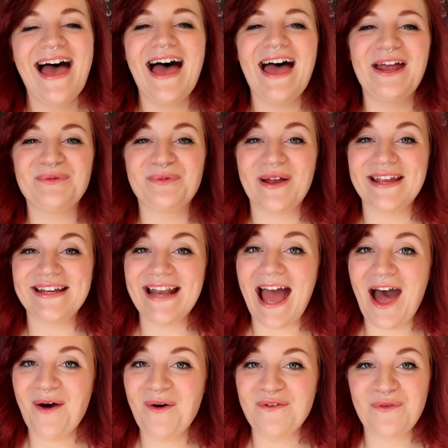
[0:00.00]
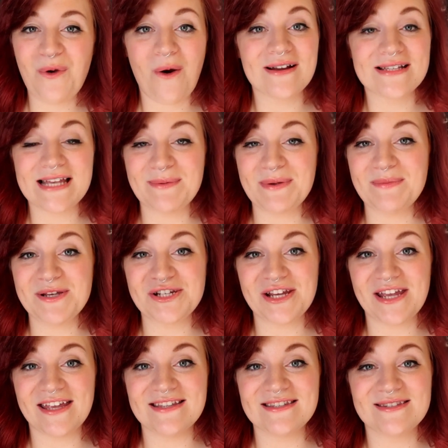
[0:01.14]
And right now, of course, I'm in
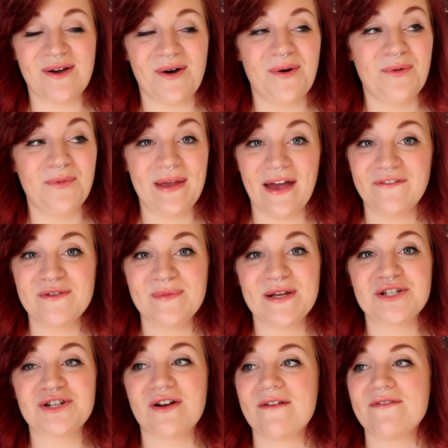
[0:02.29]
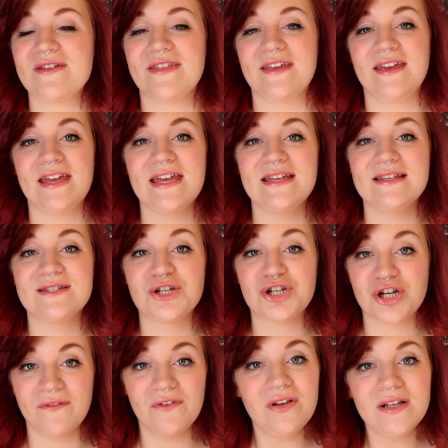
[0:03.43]
Michigan, so we have to make sure everything is
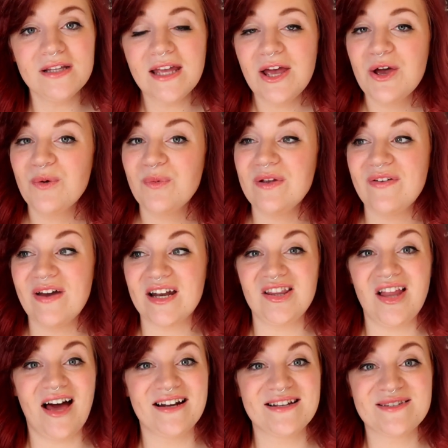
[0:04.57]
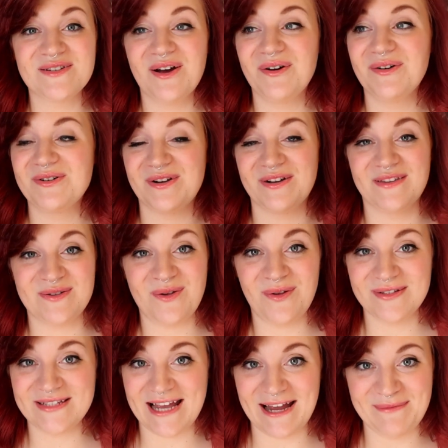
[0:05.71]
shoveled. We've had a lot of snow during this
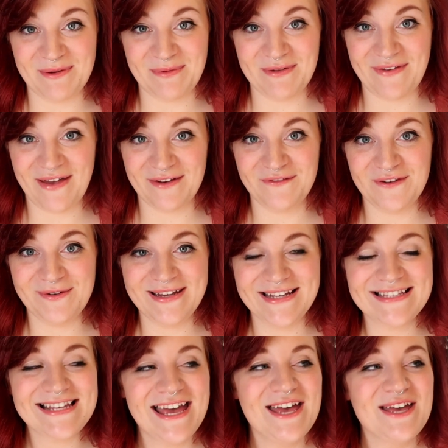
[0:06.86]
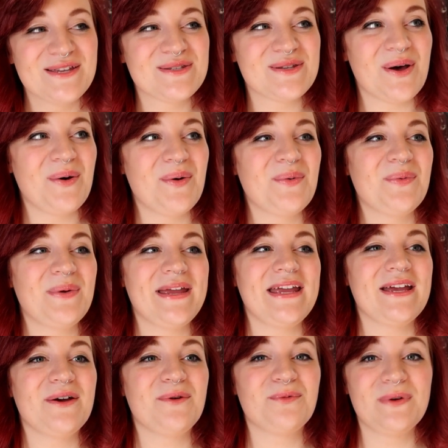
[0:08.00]
whole time that we've had viewings, so
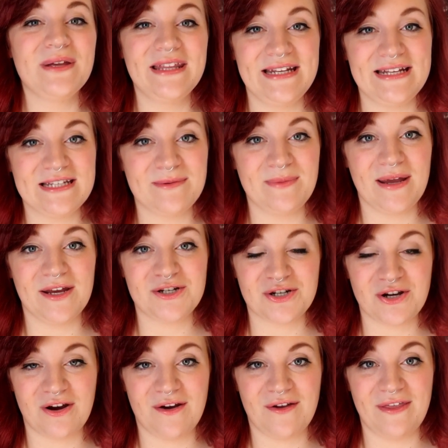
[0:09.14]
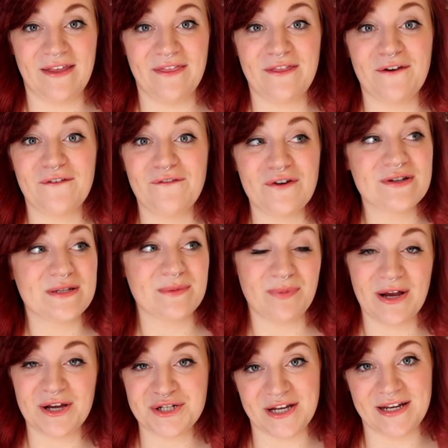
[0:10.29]
we really need to make sure that their first
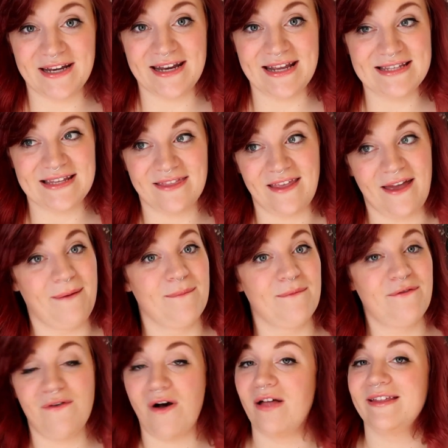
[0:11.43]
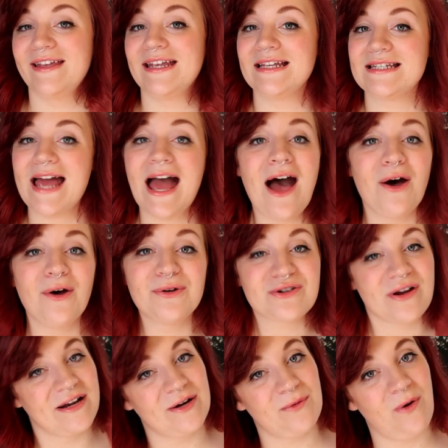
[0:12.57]
impression isn't them falling down
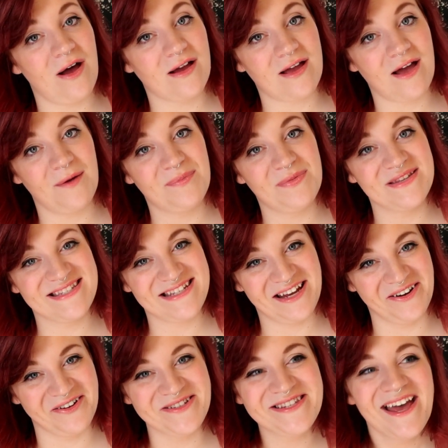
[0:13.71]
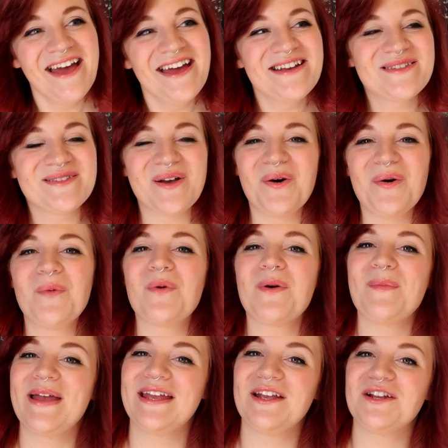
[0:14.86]
trying to walk up the stairs. So we're
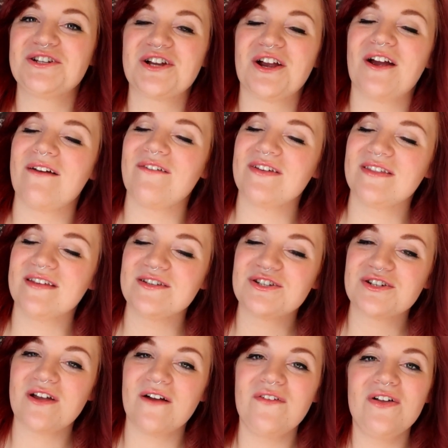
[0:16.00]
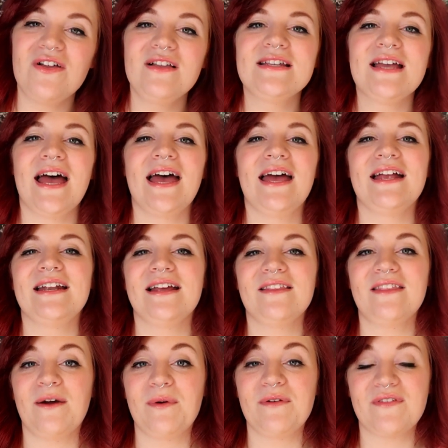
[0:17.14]
making sure everything's shoveled and
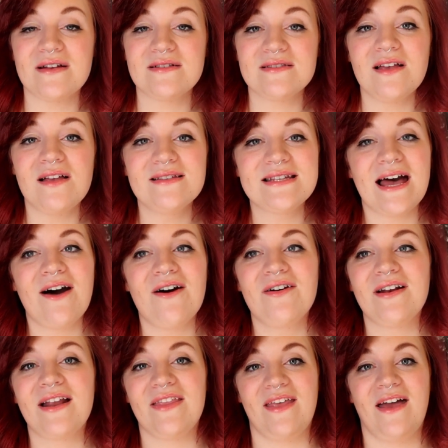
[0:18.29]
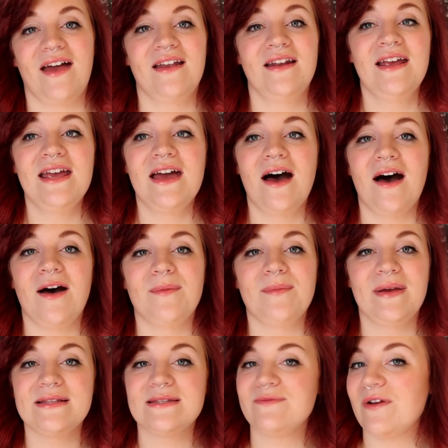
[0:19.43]
that we've got salt out, and that
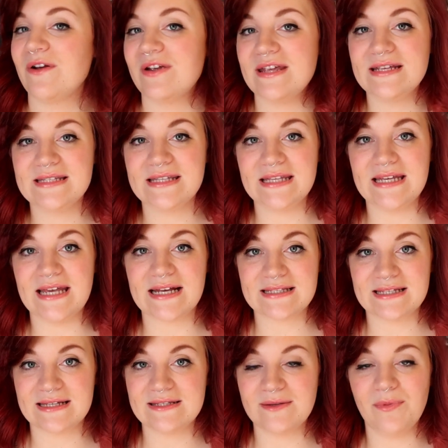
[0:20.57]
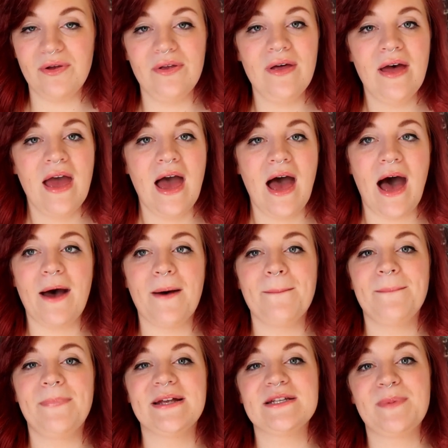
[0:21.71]
it's very easily accessible.
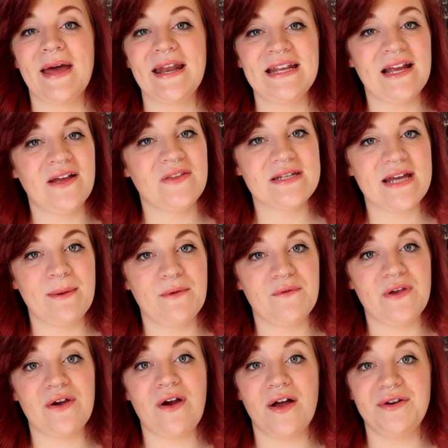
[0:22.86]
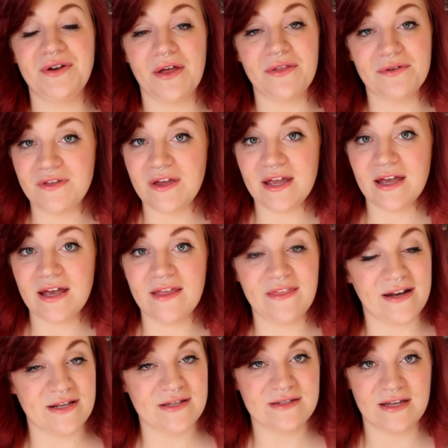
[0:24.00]
But depending on the time of year, another thing
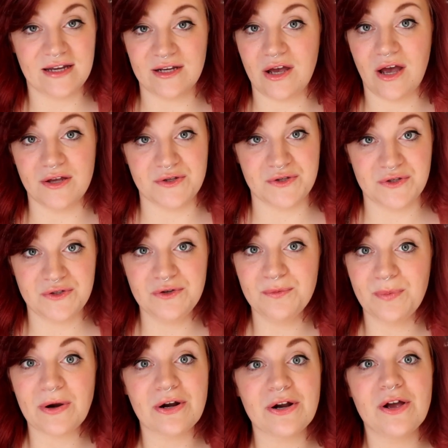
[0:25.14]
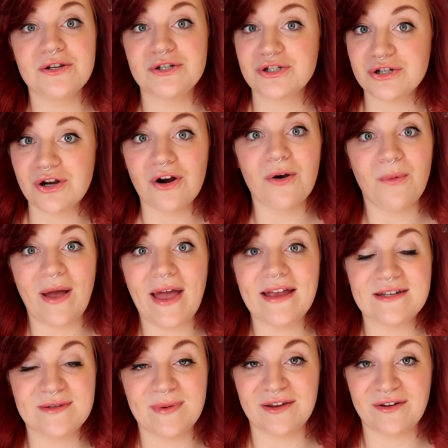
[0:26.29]
that is like a super sure way
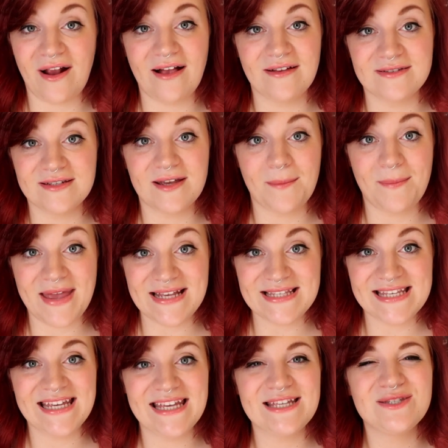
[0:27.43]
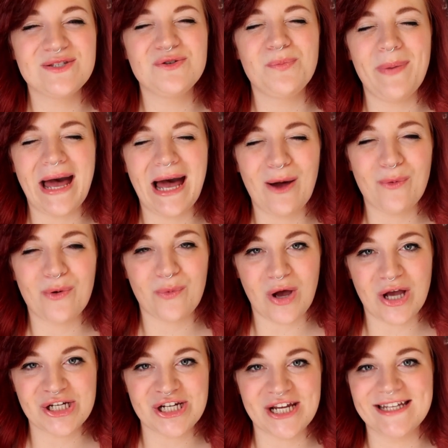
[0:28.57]
to make your house look amazing is to power
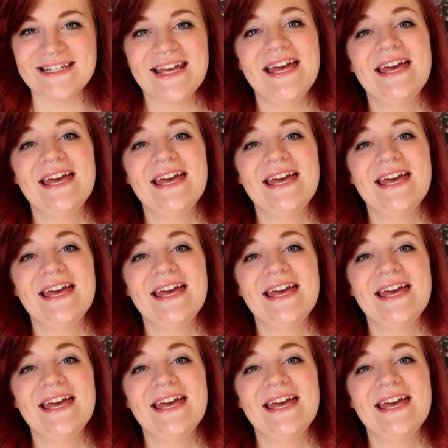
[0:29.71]
wash it.